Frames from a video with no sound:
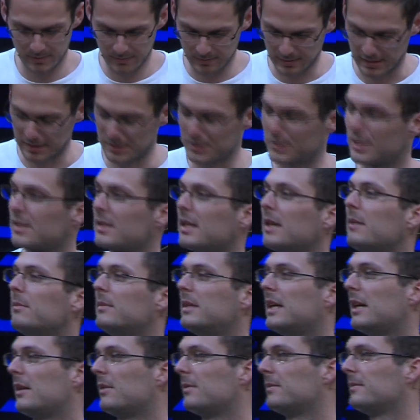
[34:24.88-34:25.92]
let's just calm
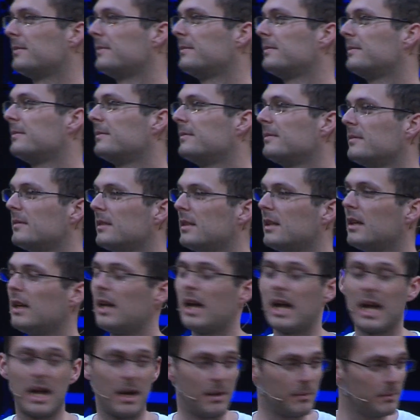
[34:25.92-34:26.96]
down.
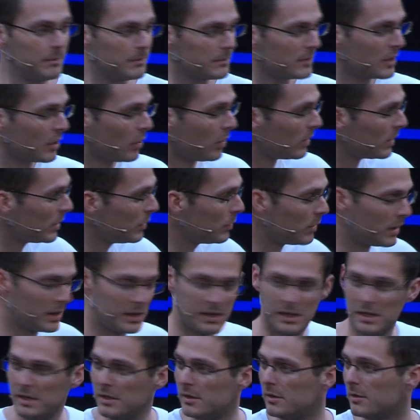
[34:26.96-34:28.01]
I'm the only one
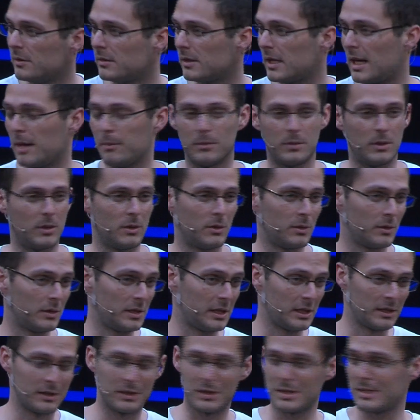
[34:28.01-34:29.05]
here. I'm on
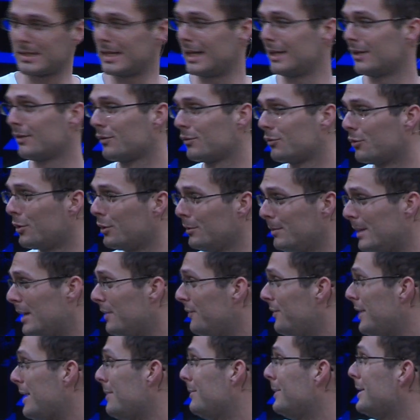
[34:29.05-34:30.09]
the other side of the world. My
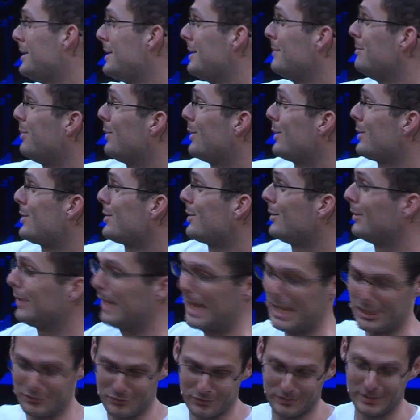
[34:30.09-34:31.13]
family's in Portugal,
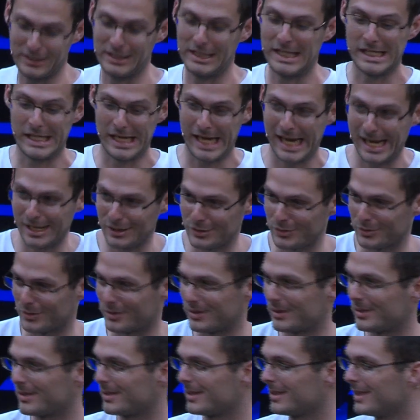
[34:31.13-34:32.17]
actually in
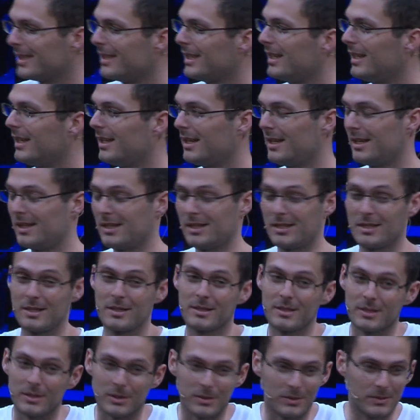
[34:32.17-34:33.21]
Azores.
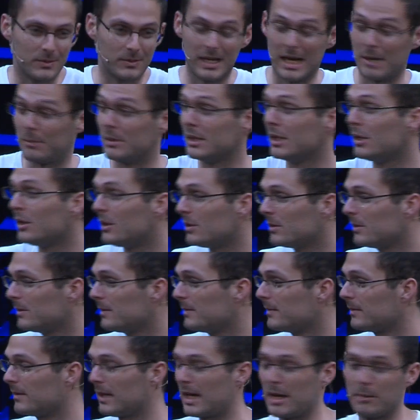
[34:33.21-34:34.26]
So I'm alone.
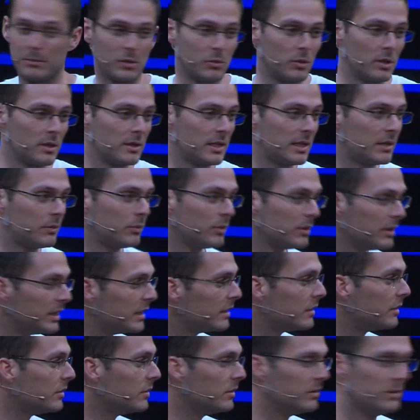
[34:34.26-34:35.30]
I'm the one that will
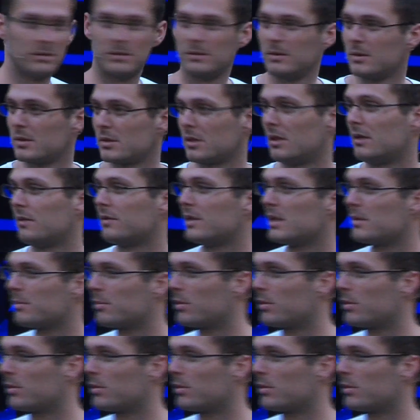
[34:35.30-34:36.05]
need to solve this